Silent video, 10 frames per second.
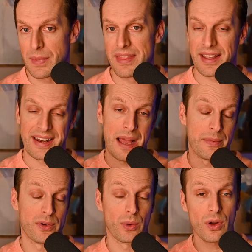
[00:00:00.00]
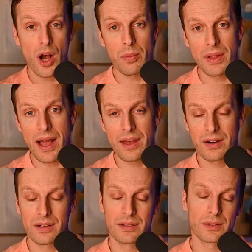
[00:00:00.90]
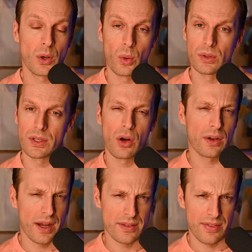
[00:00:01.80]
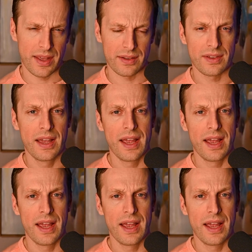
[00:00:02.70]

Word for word: And that can happen to a gallbladder, colon, all kinds of things.